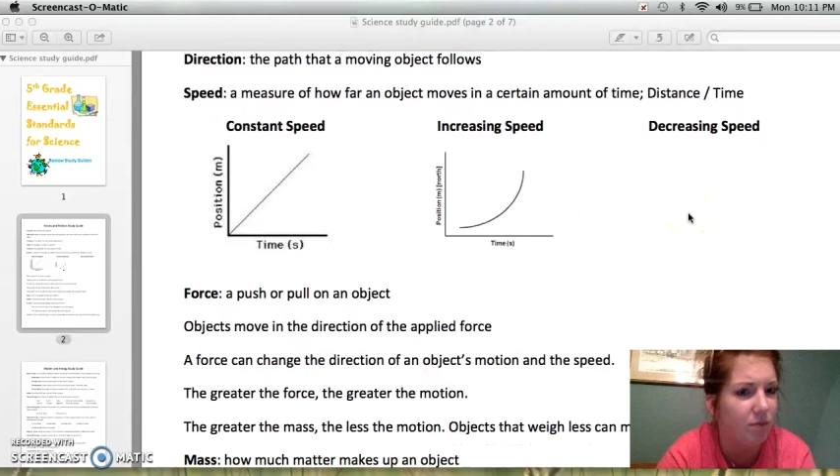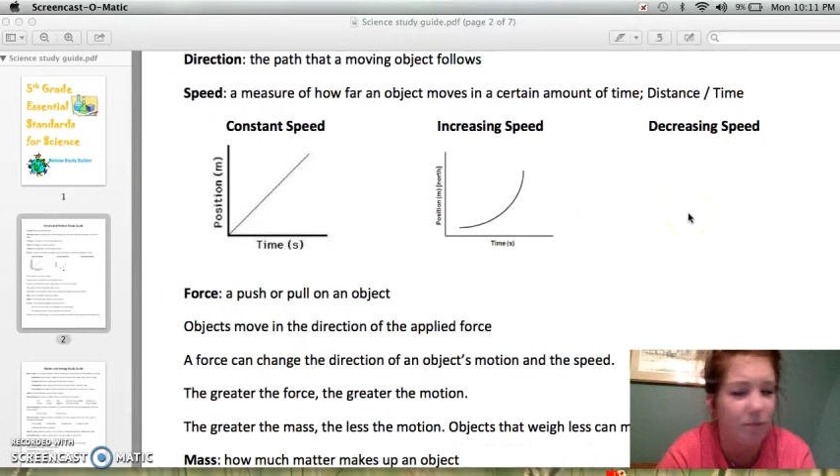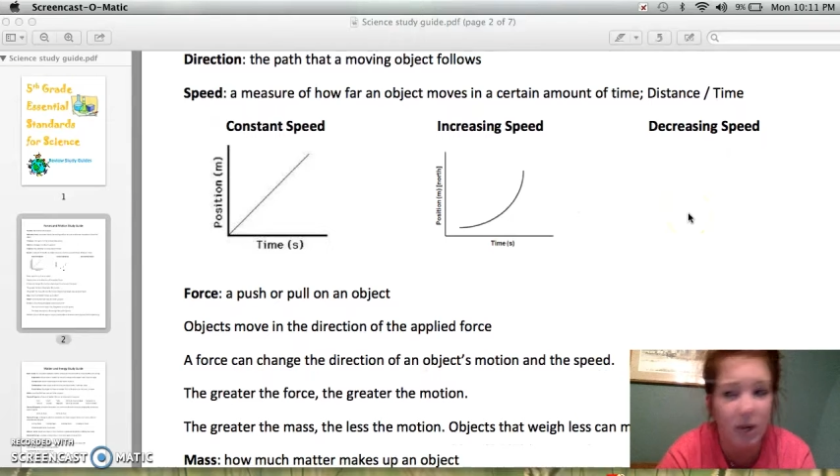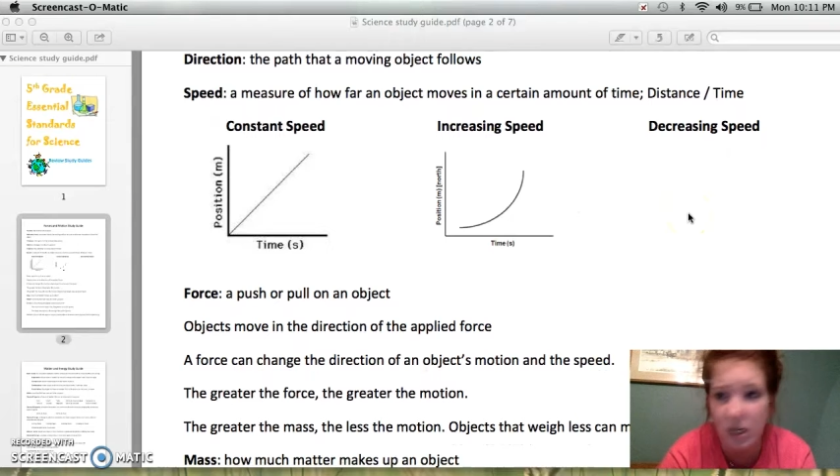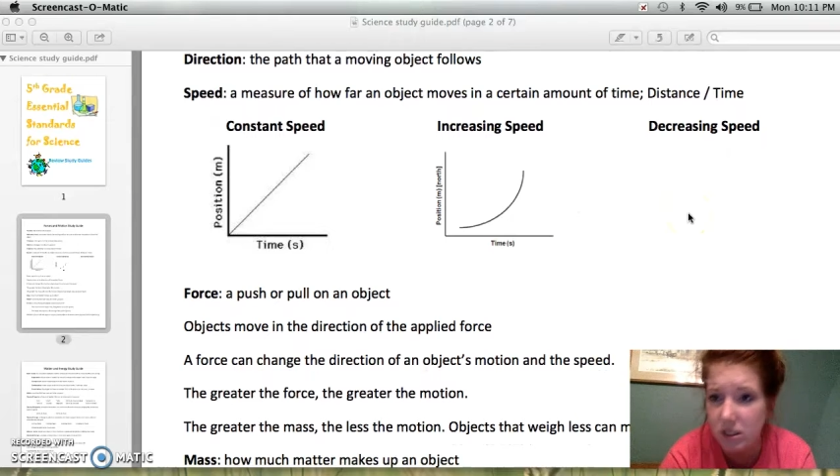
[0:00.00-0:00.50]

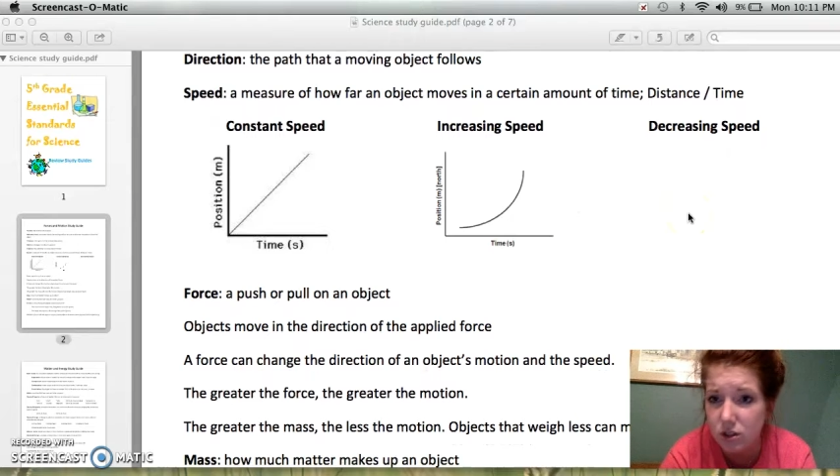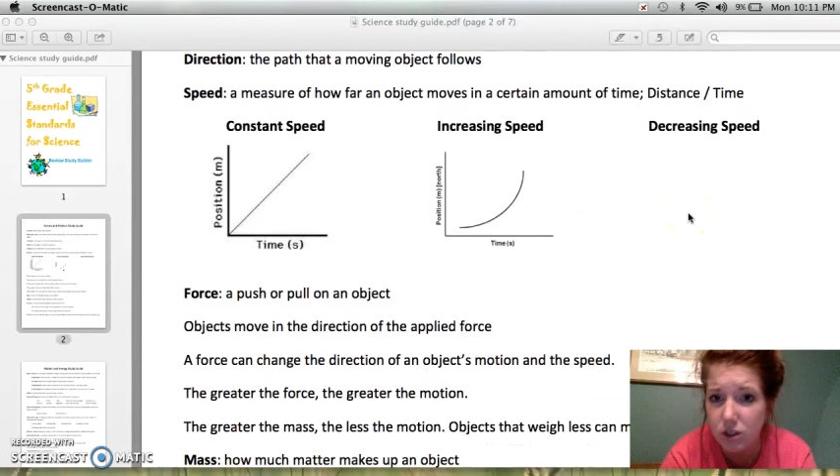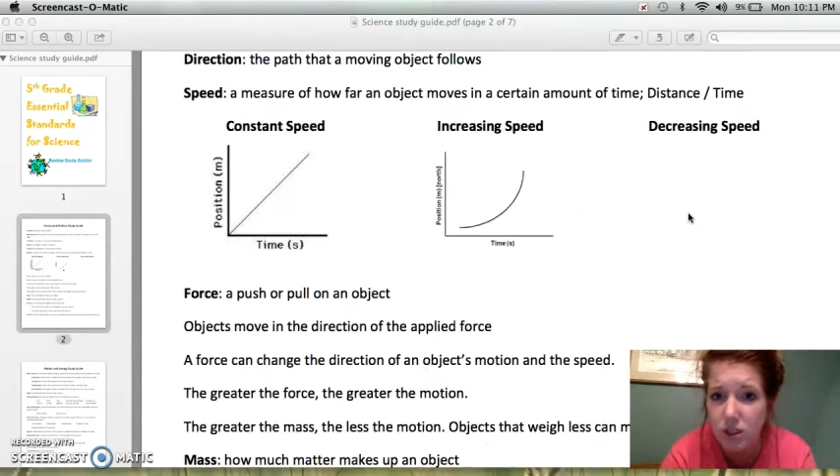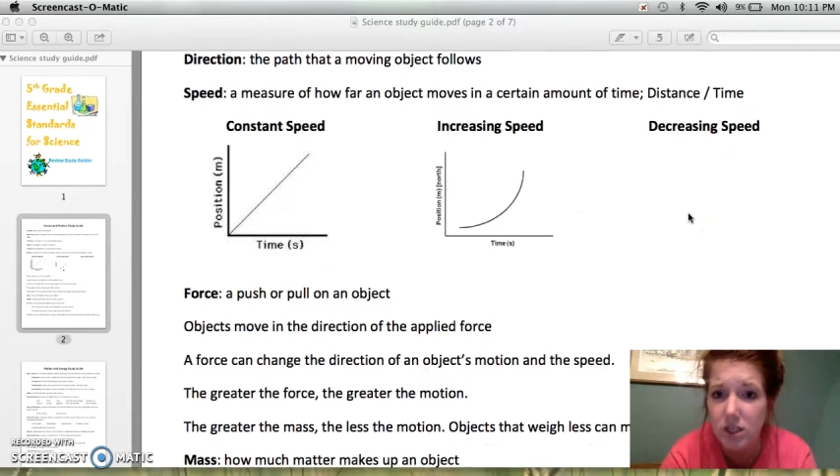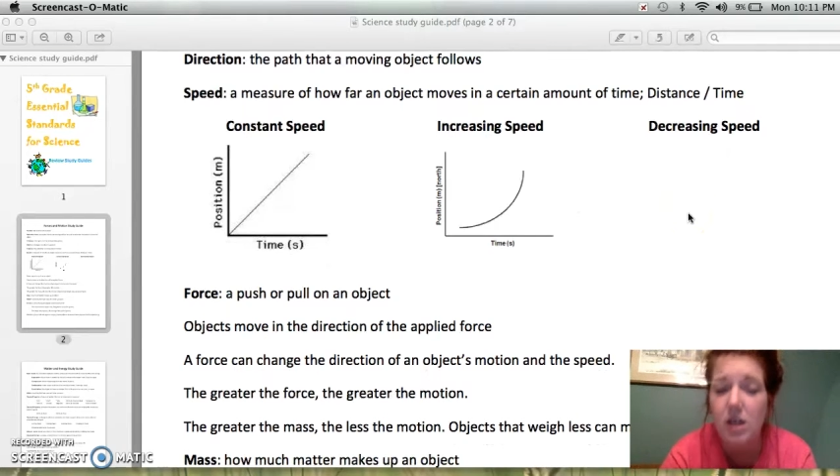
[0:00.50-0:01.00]
my
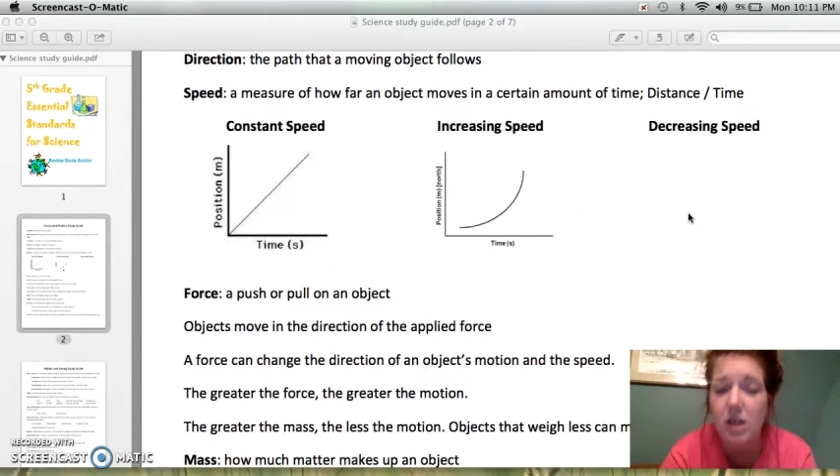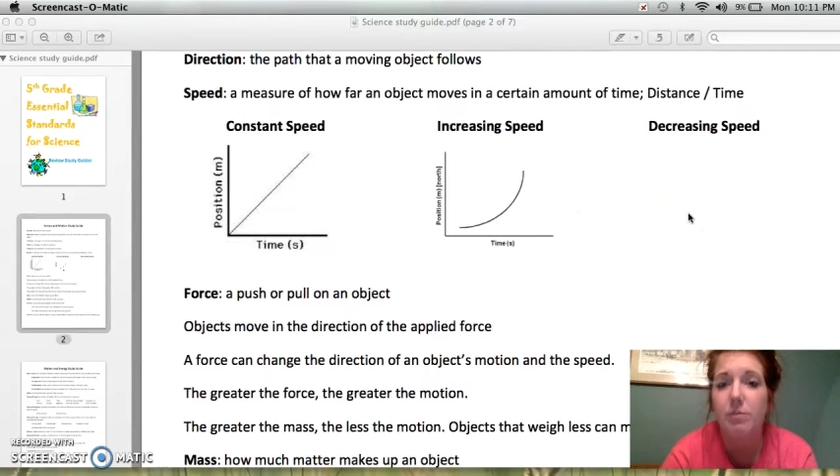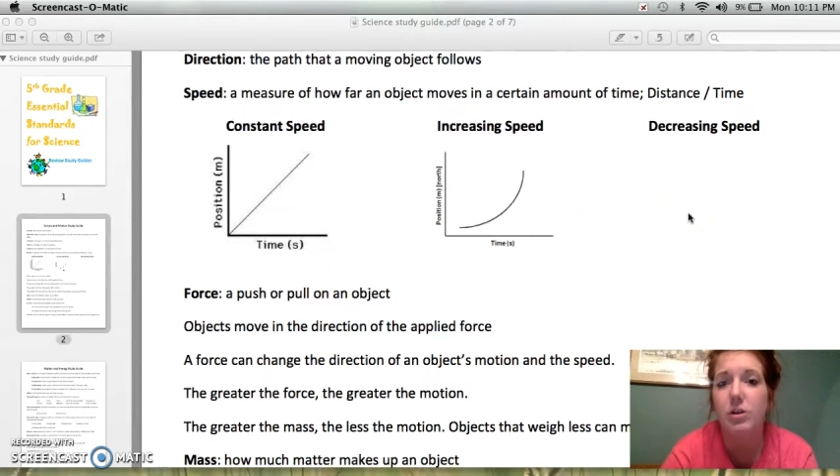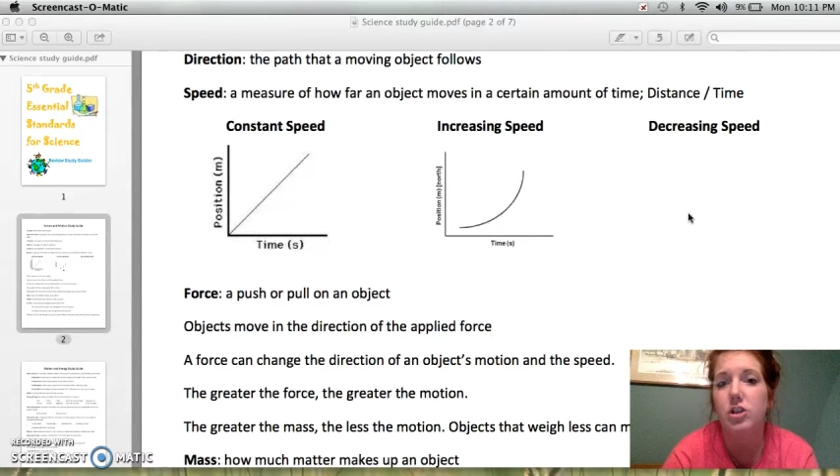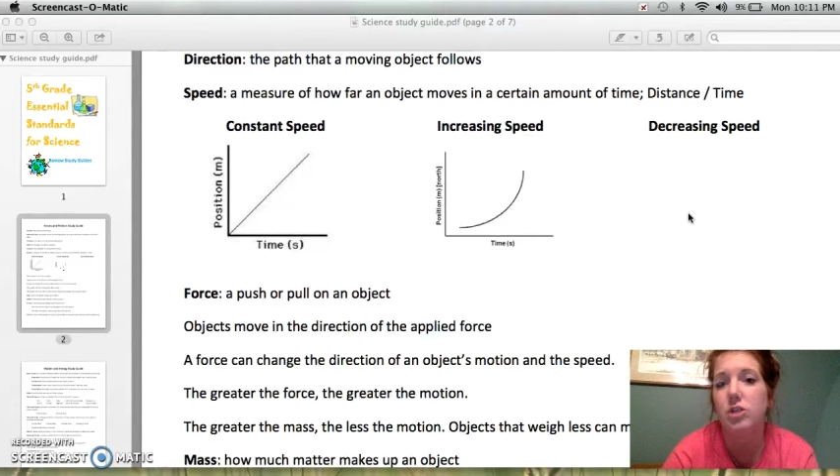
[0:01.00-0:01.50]
screen,
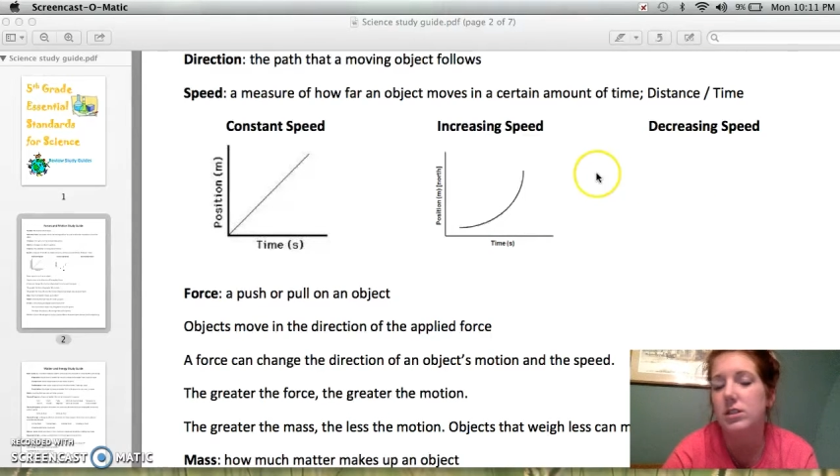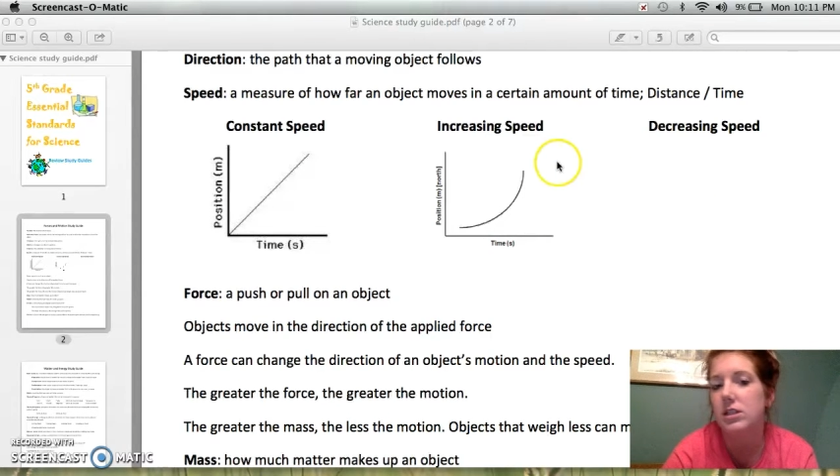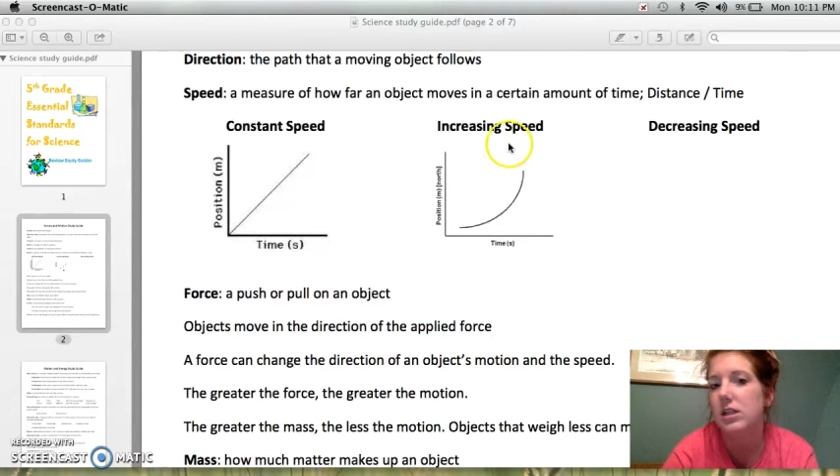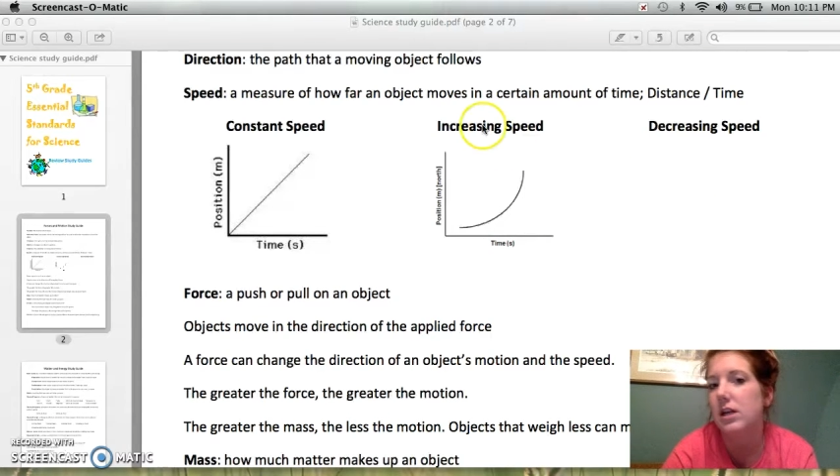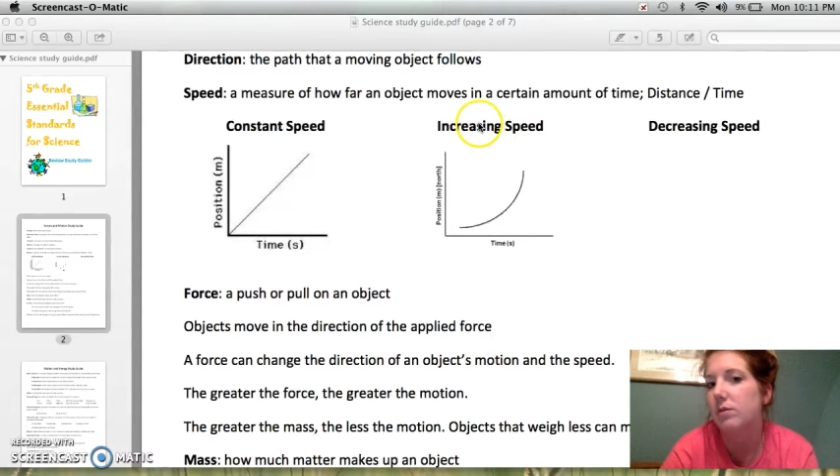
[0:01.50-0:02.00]
but you would
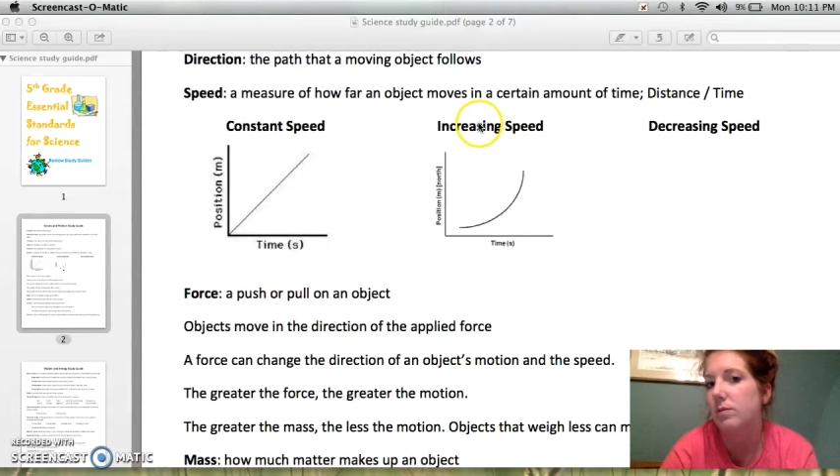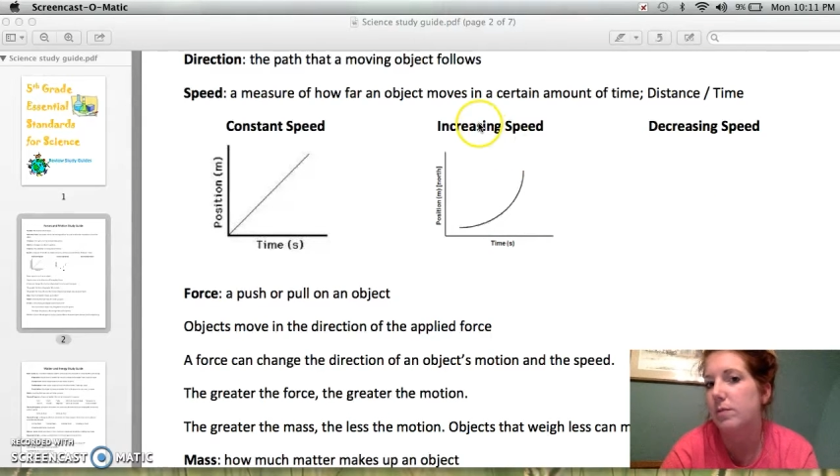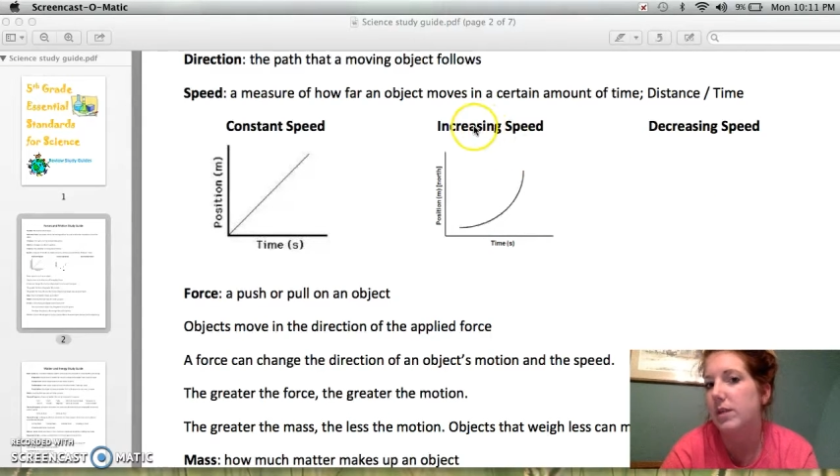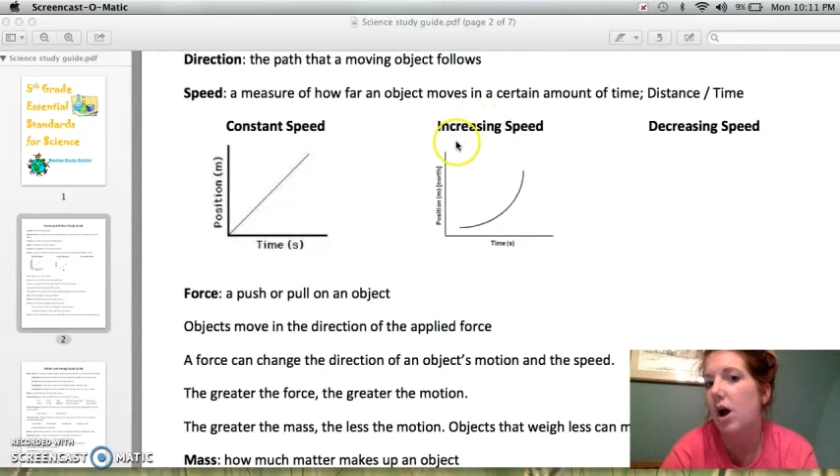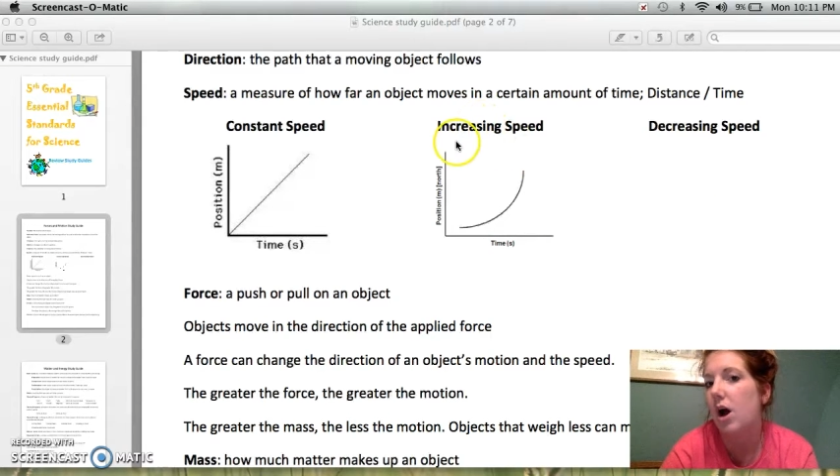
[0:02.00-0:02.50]
see that it would
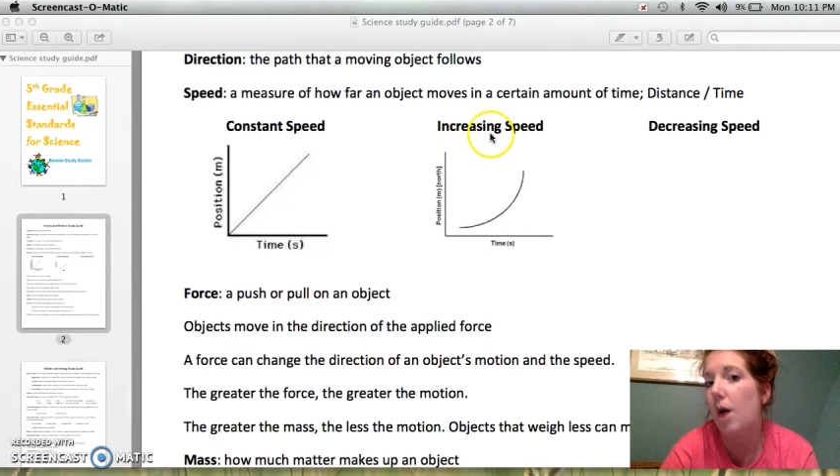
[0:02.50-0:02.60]
be the